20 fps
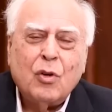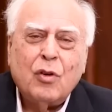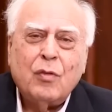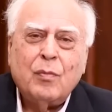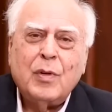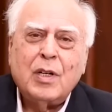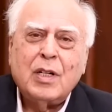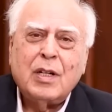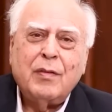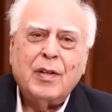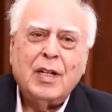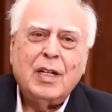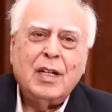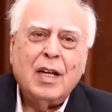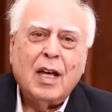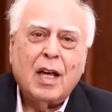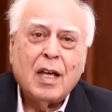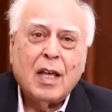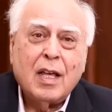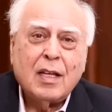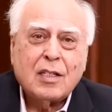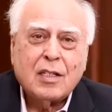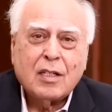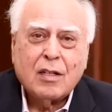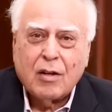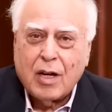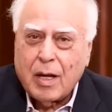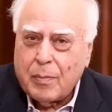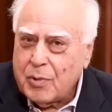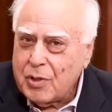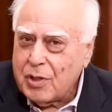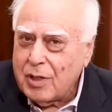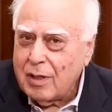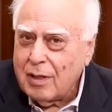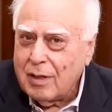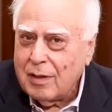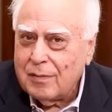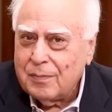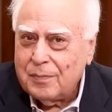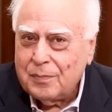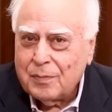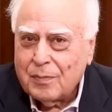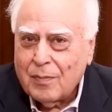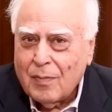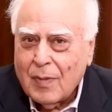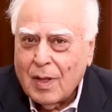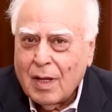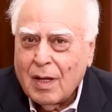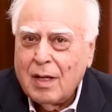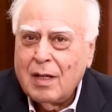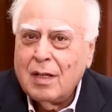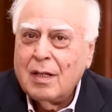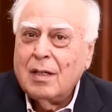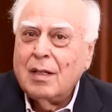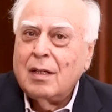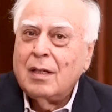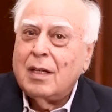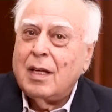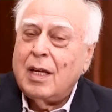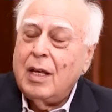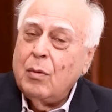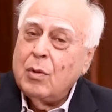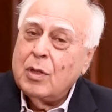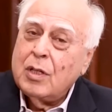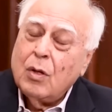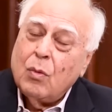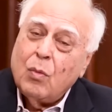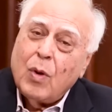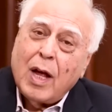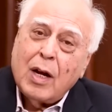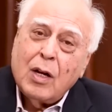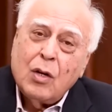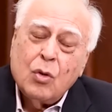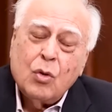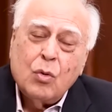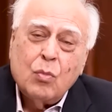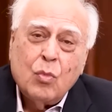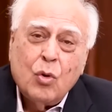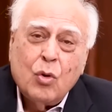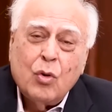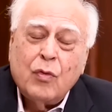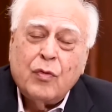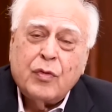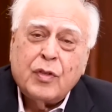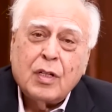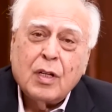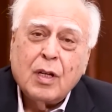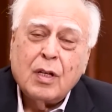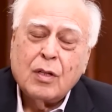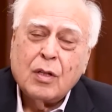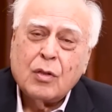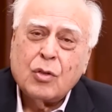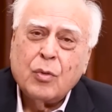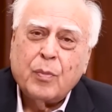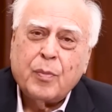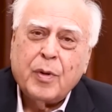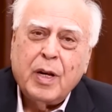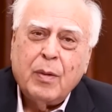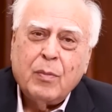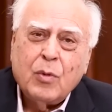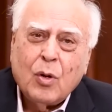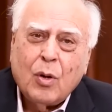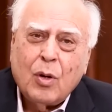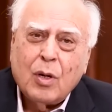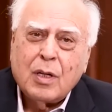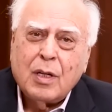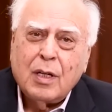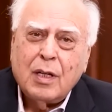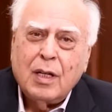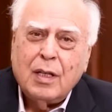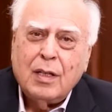the movement of India against corruption. He was the one who moved the Supreme Court